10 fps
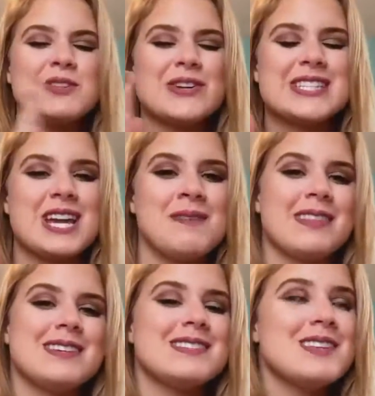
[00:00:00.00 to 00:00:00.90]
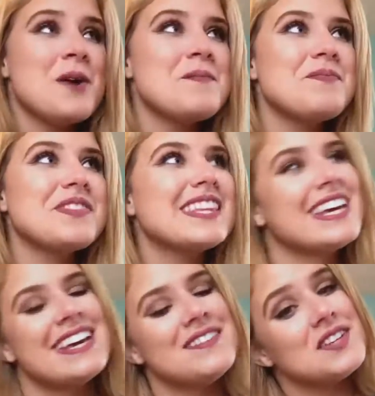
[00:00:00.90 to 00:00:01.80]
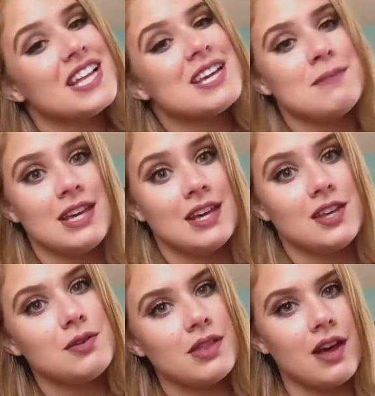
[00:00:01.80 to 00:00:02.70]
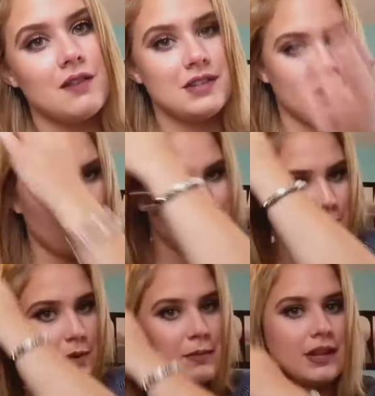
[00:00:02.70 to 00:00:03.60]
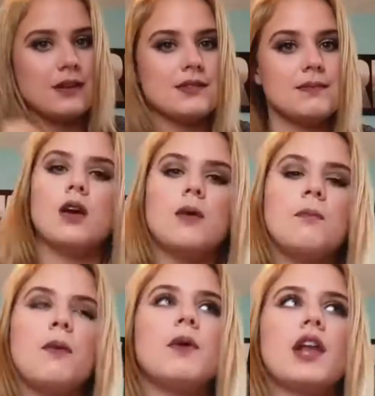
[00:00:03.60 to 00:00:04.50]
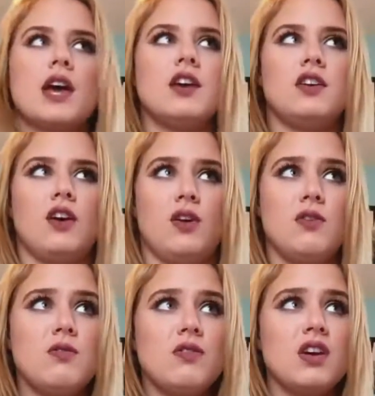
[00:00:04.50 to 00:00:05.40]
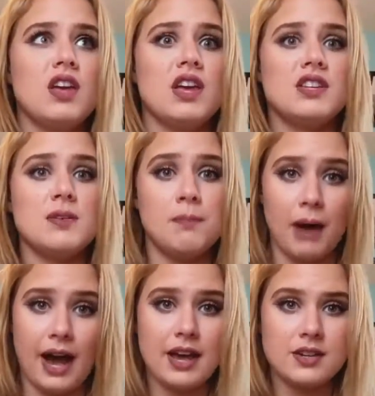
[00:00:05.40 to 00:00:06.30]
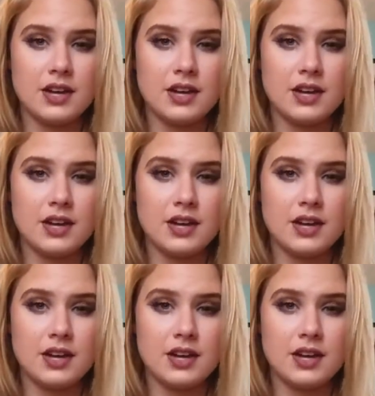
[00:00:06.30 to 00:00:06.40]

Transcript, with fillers: so excited about this. So, if you're like me, you love decorative throw pillows. But when I go to buy a